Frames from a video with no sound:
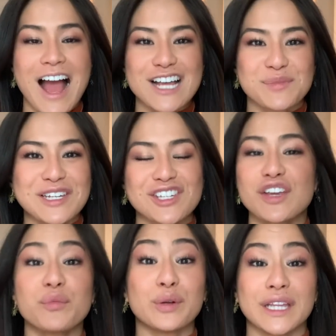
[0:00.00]
As much as
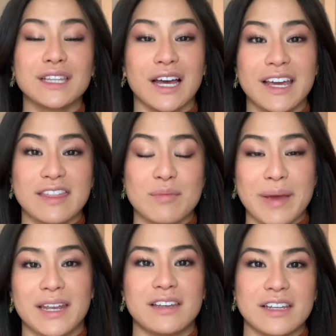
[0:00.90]
I really like the
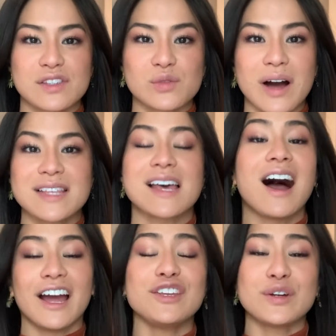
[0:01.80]
banded knee squats,
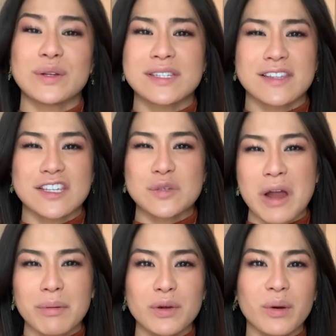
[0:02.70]
I noticed that this is
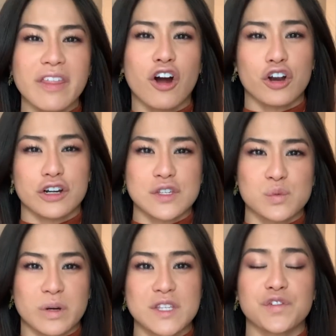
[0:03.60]
probably one of the
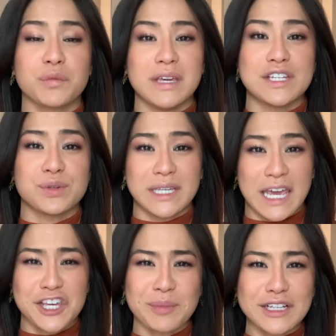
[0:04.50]
hardest ones for me to
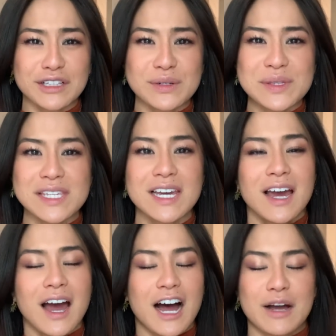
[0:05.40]
engage my glutes,
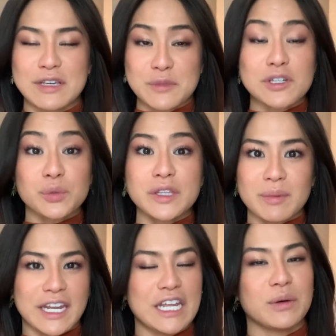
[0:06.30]
especially in the
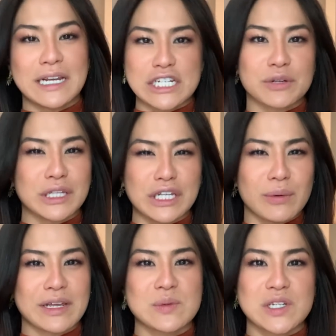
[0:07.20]
beginning when I didn't really know
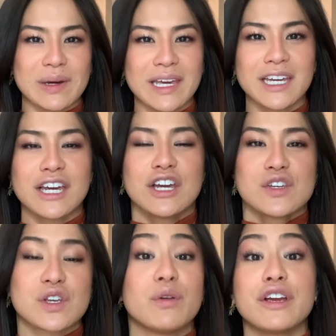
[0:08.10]
what I was doing.
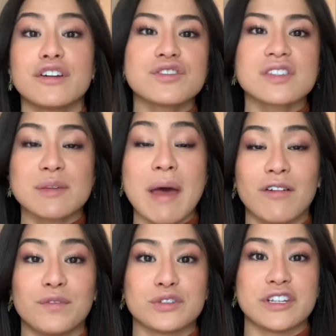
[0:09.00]
So here's just some
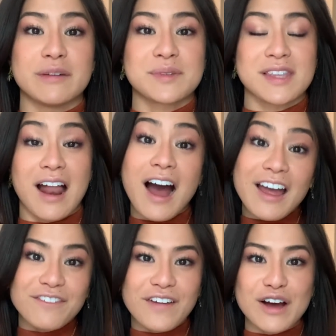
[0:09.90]
helpful tips that
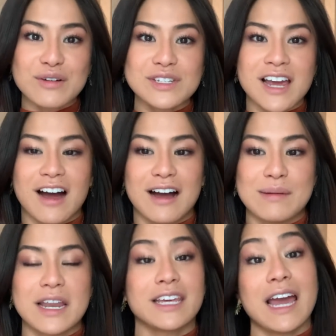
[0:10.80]
I found.
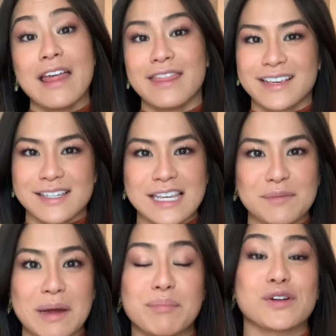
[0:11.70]
And again, this is
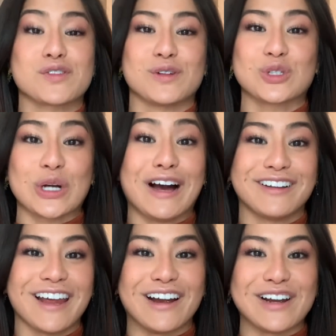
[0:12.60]
like my personal trial
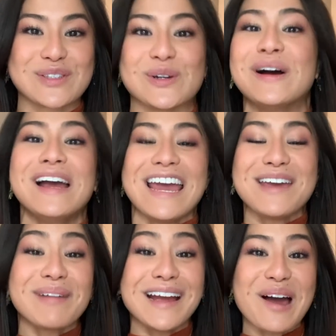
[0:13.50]
and error, so
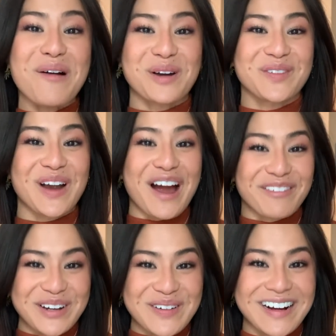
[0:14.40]
it might not work for
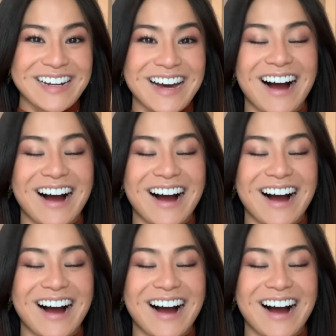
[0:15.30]
everyone,